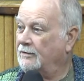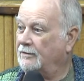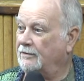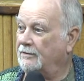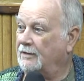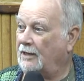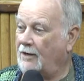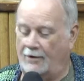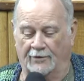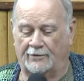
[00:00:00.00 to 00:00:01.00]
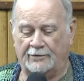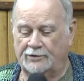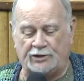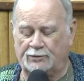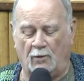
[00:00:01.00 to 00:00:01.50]
that plays
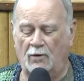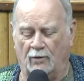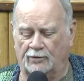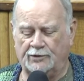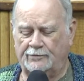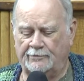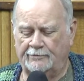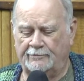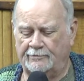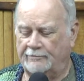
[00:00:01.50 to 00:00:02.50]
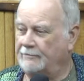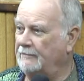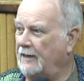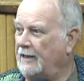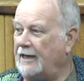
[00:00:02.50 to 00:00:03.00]
down God's work.
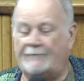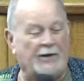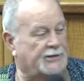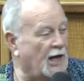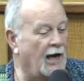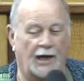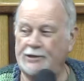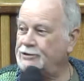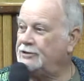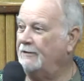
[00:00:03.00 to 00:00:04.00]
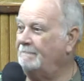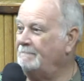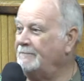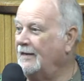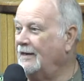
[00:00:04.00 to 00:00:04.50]

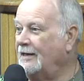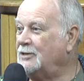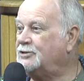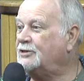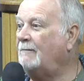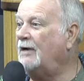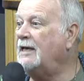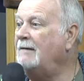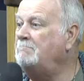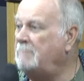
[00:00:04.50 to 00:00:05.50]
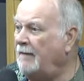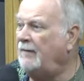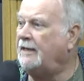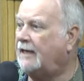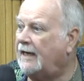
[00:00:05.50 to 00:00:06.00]
Hello? Just won't.
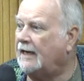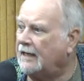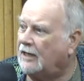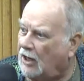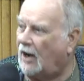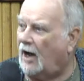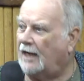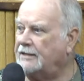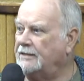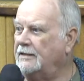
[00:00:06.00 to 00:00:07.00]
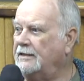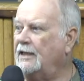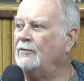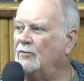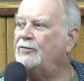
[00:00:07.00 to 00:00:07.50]
If it
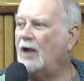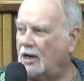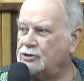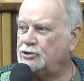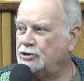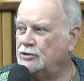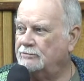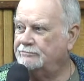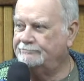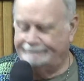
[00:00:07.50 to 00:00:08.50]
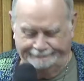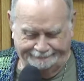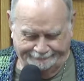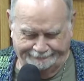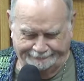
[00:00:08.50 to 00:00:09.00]
does, it's
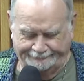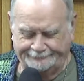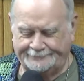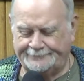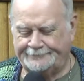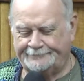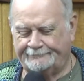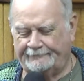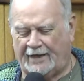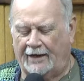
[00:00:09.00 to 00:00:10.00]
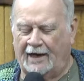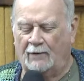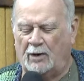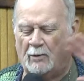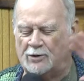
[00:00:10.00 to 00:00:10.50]
somebody mimicking
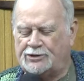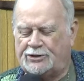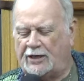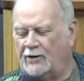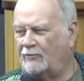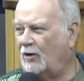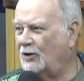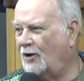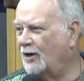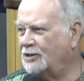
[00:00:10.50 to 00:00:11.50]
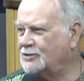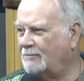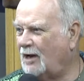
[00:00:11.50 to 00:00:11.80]
God in the flesh.